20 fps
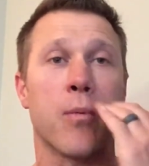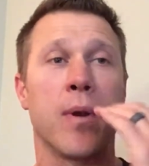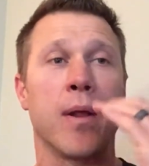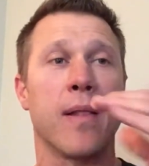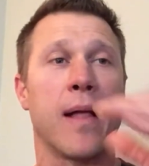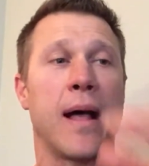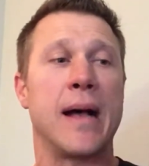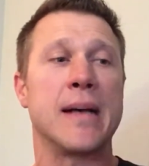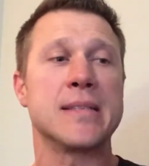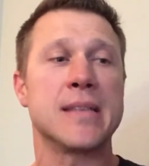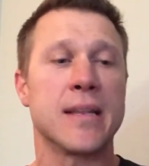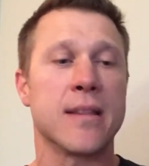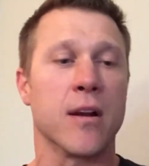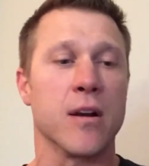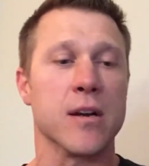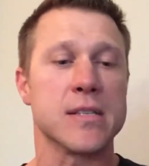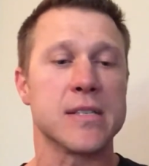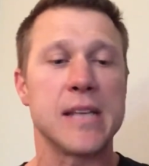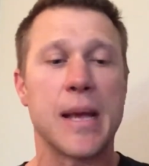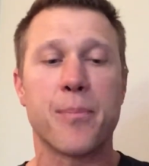realizing they're
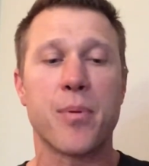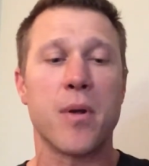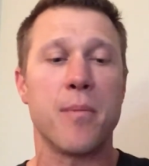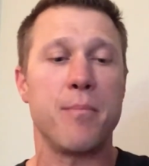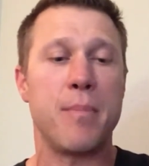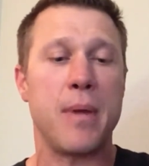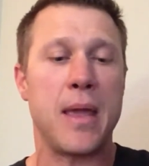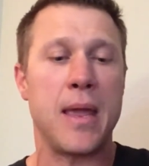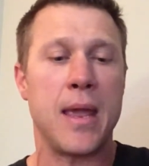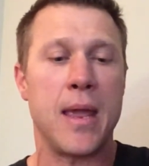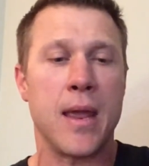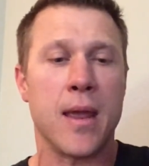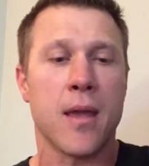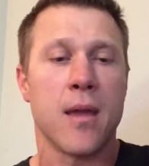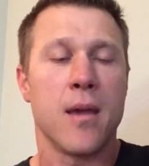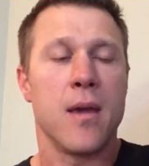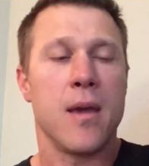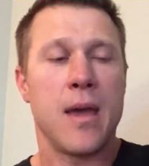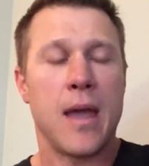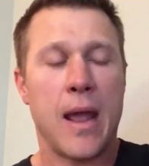a separate being
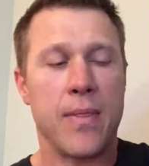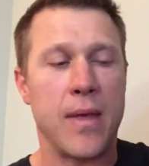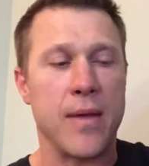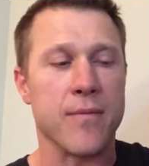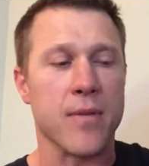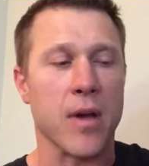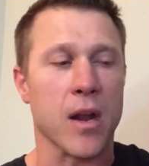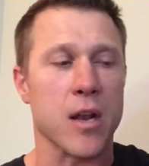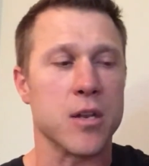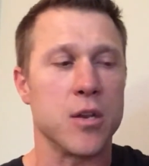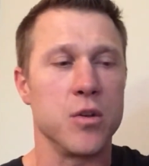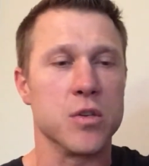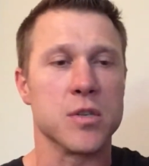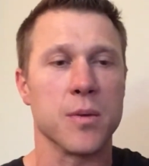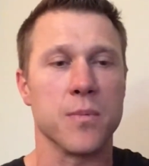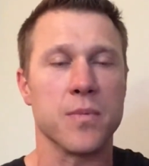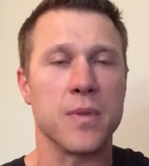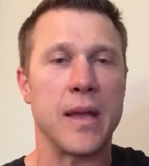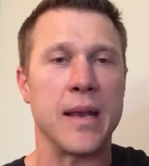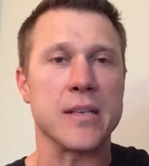and they've got to do
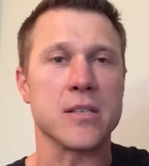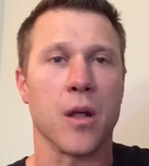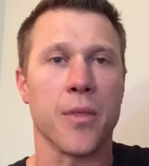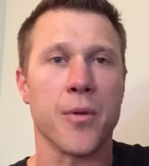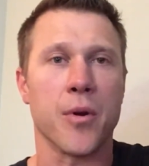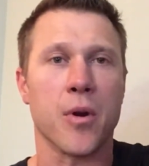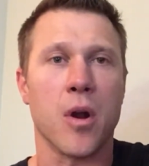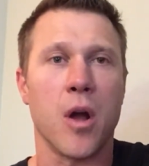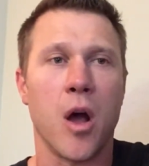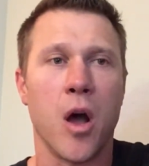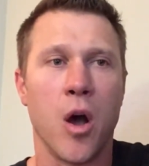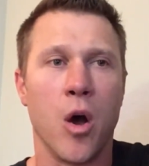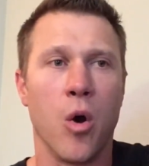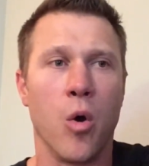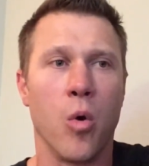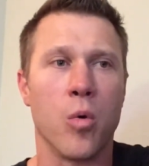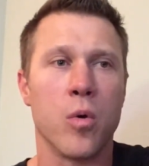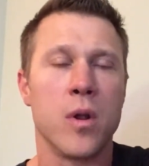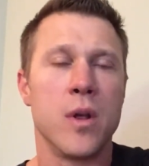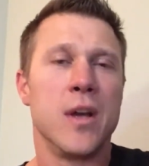some things on their
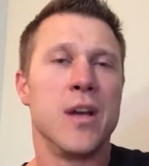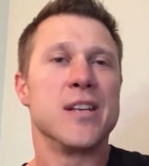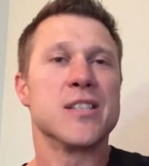own.